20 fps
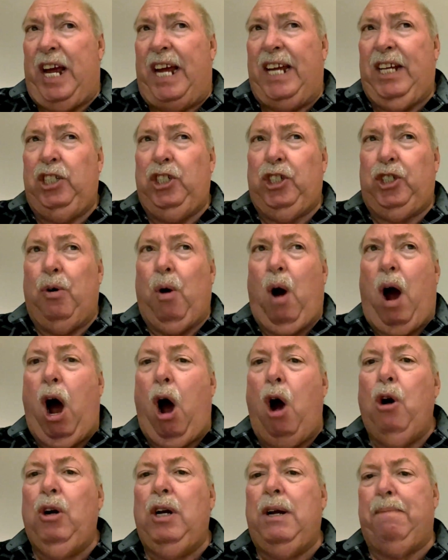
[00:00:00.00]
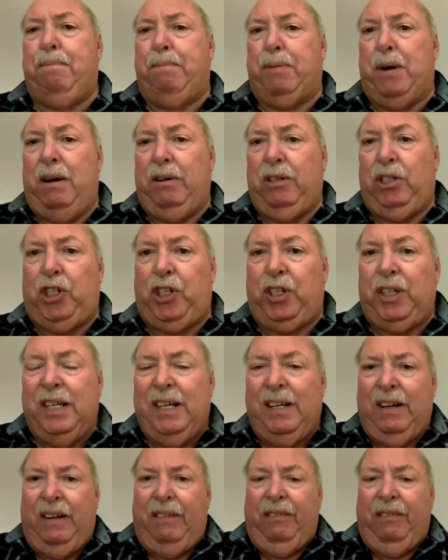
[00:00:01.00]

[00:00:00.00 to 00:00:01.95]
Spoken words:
change your whole approach,